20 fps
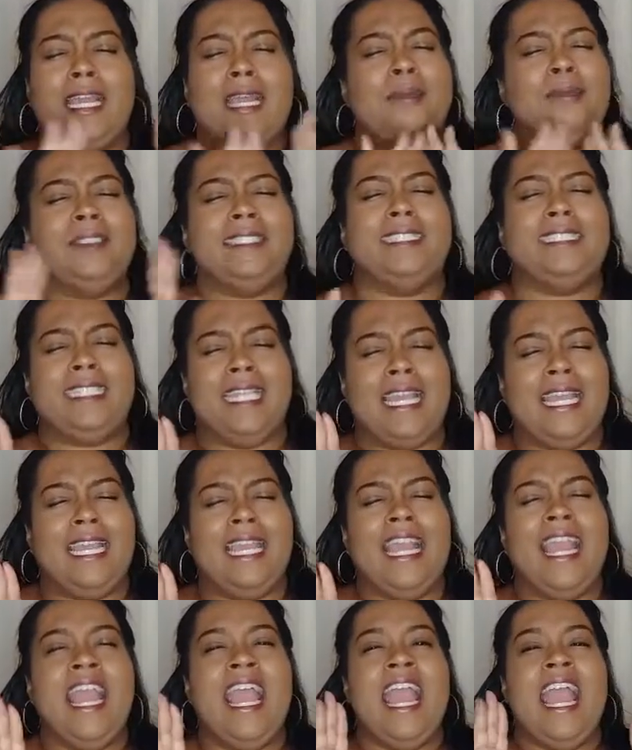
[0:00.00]
I'm just saying.
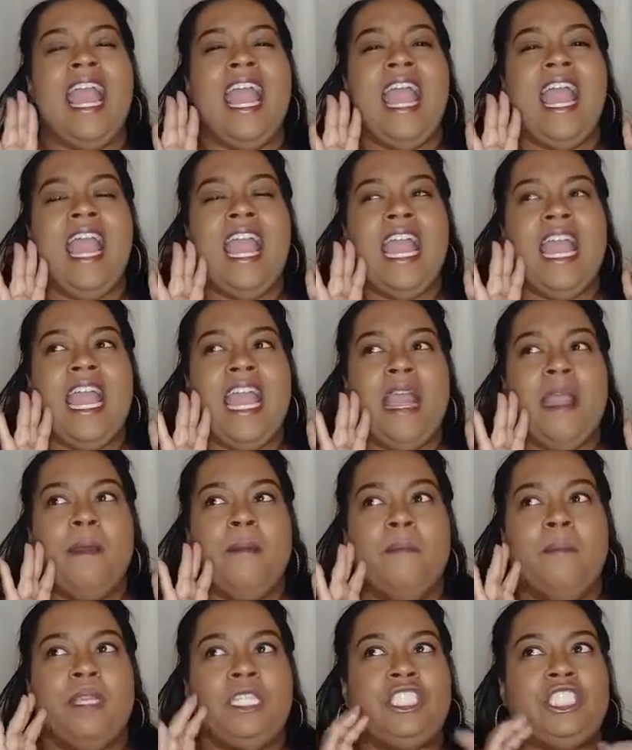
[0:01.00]

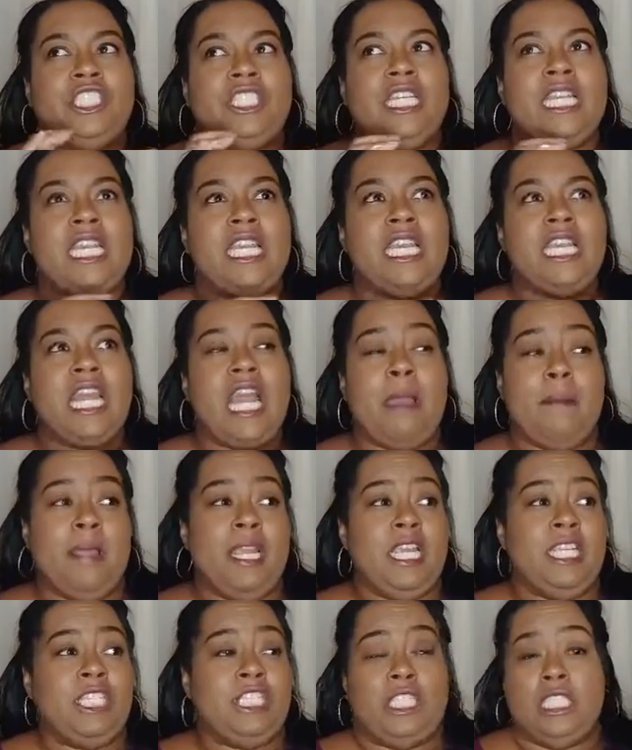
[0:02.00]
But she's
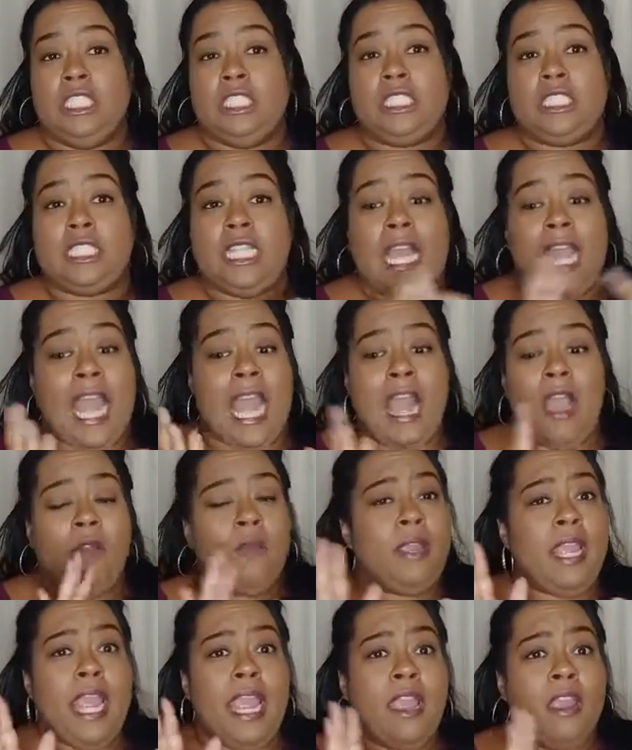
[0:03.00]
just like, I
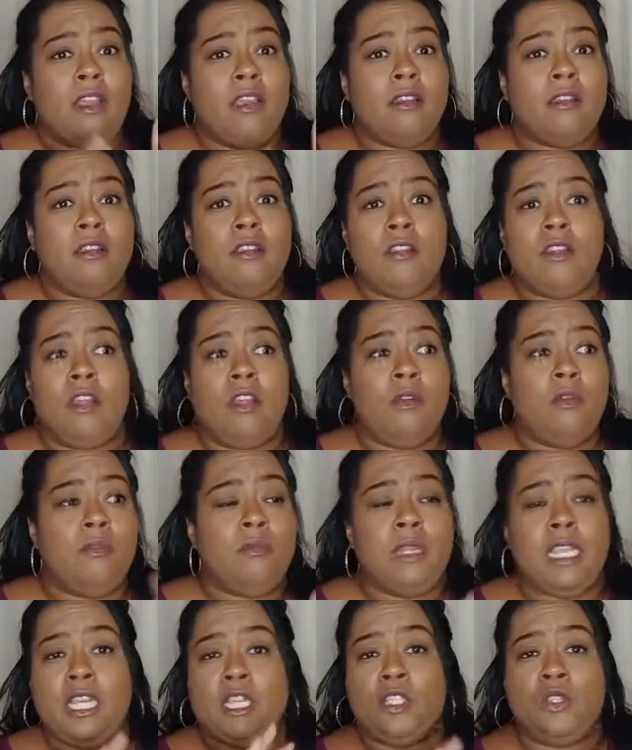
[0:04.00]
don't care.
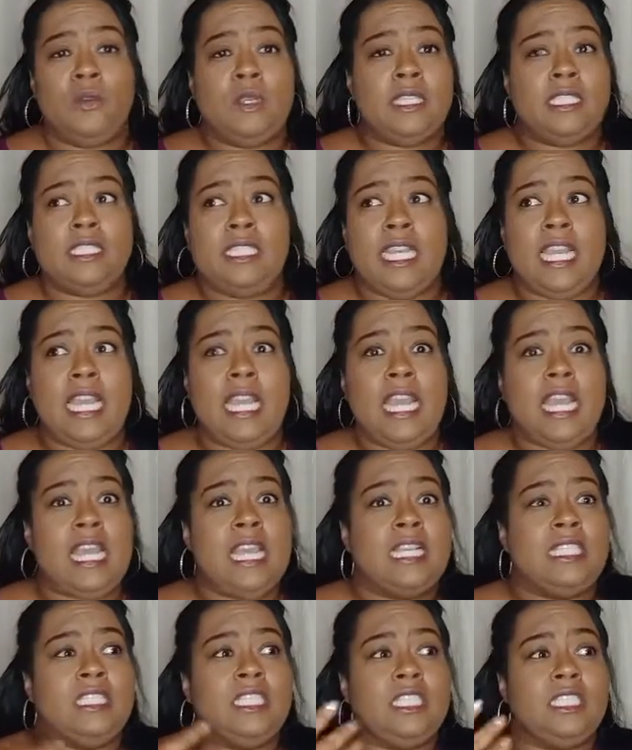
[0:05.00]
He could do his thing.
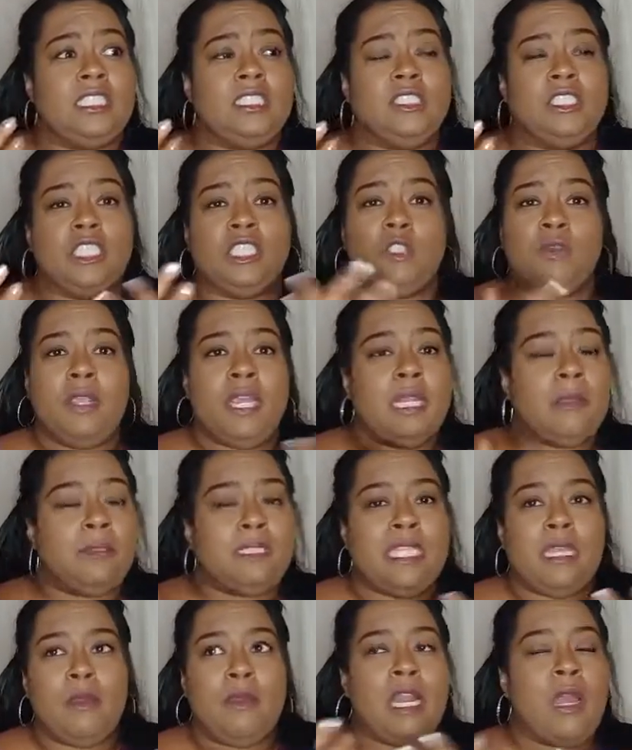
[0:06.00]
It's just don't get
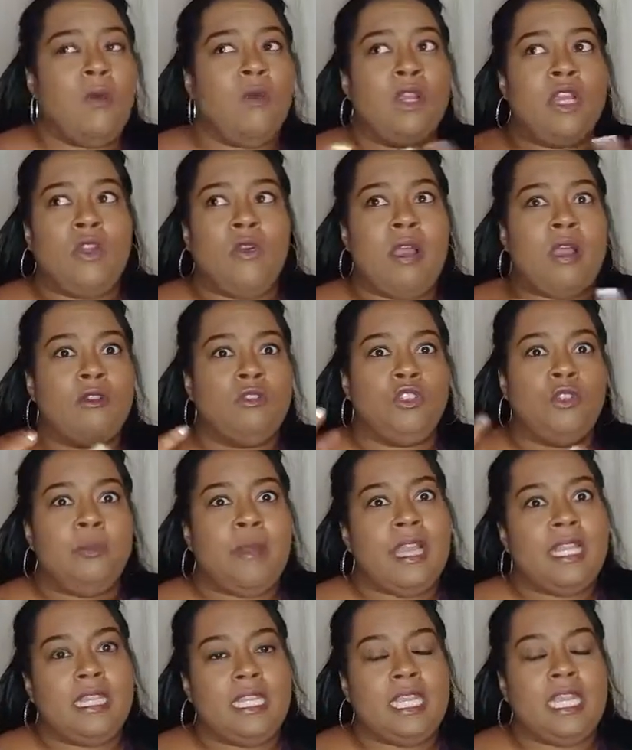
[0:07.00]
upset when I want to go out and do
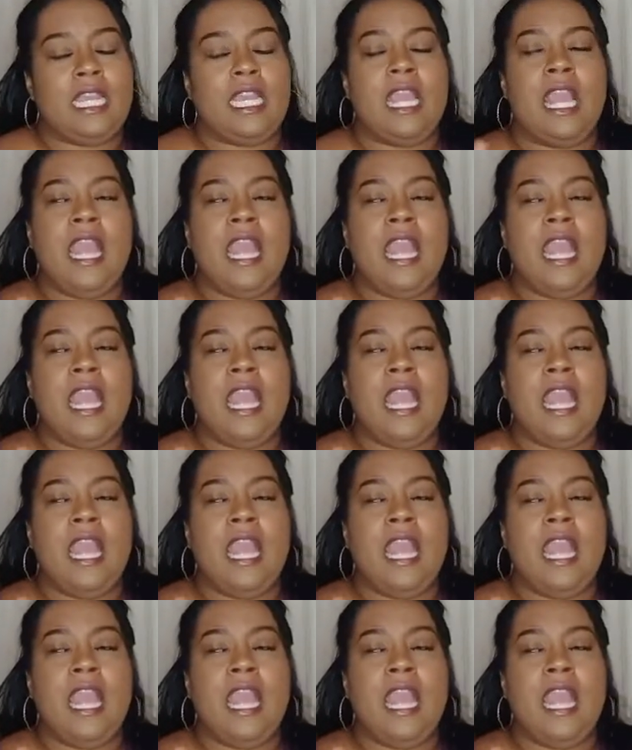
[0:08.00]
my thing.